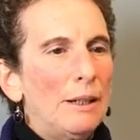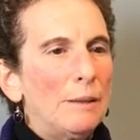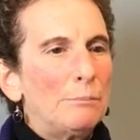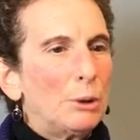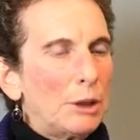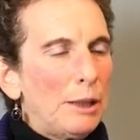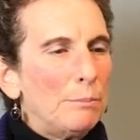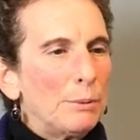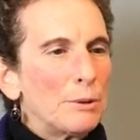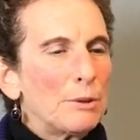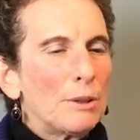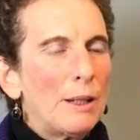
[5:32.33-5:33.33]

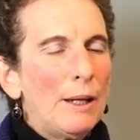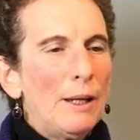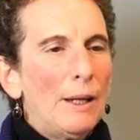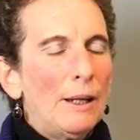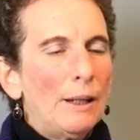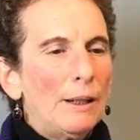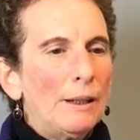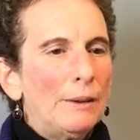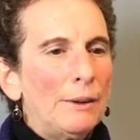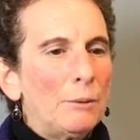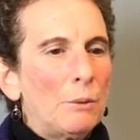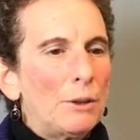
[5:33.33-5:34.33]
bookkeepers.
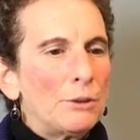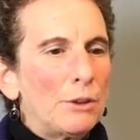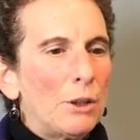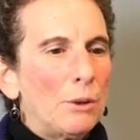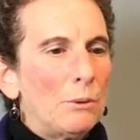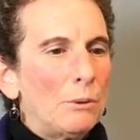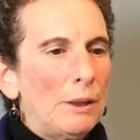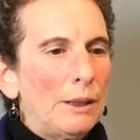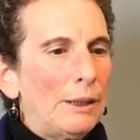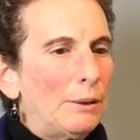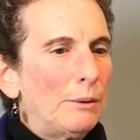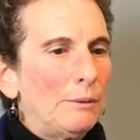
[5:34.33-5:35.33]
There was
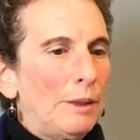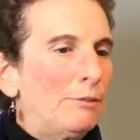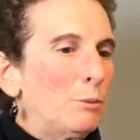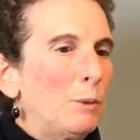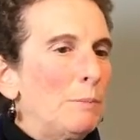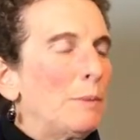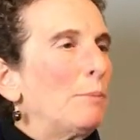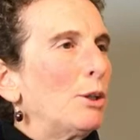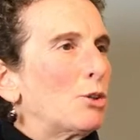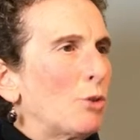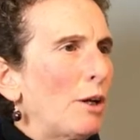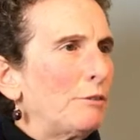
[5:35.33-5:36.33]
no, even women
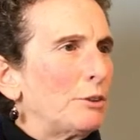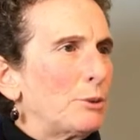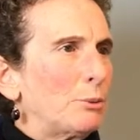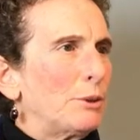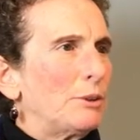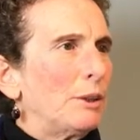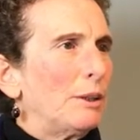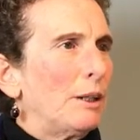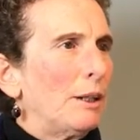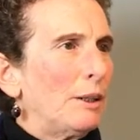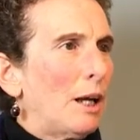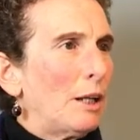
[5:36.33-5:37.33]
bus drivers was an
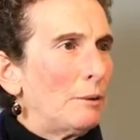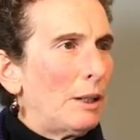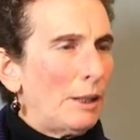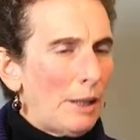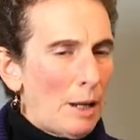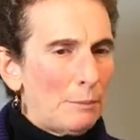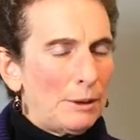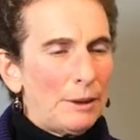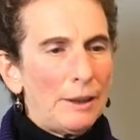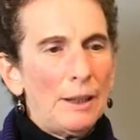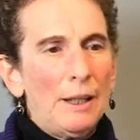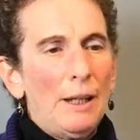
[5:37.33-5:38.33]

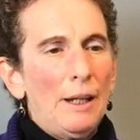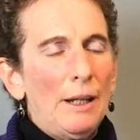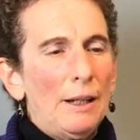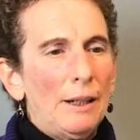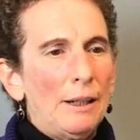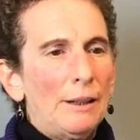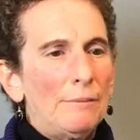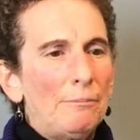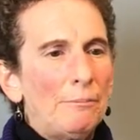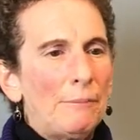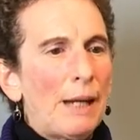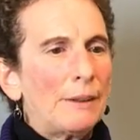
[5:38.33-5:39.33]
anomaly
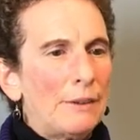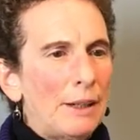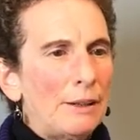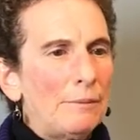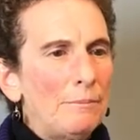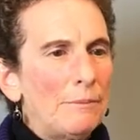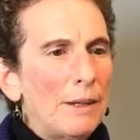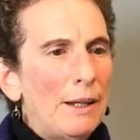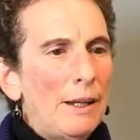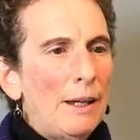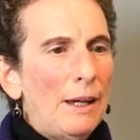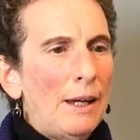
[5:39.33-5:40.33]
back then.
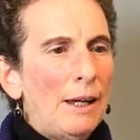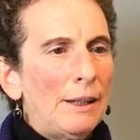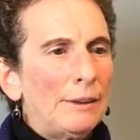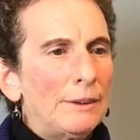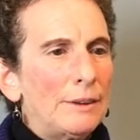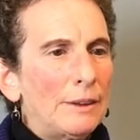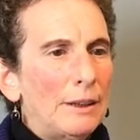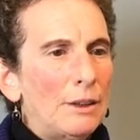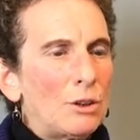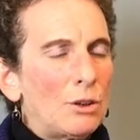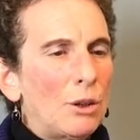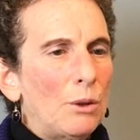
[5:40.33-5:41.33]
And
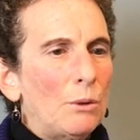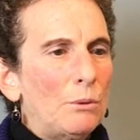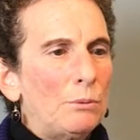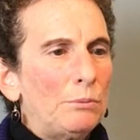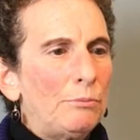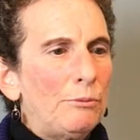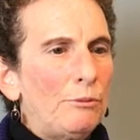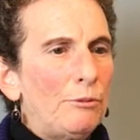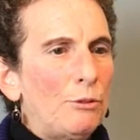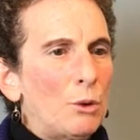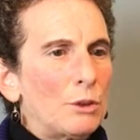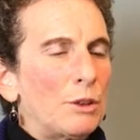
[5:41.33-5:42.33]
so
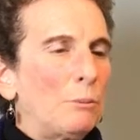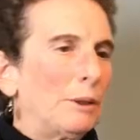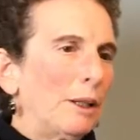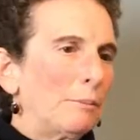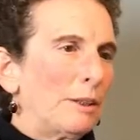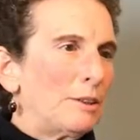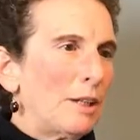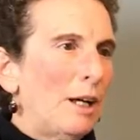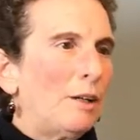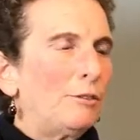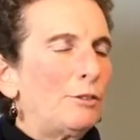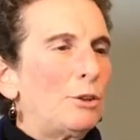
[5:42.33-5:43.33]
for someone like
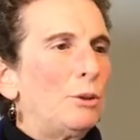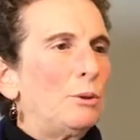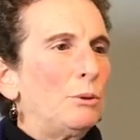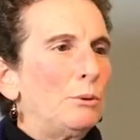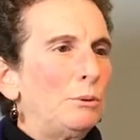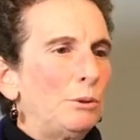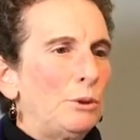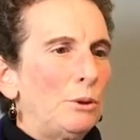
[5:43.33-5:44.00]
myself to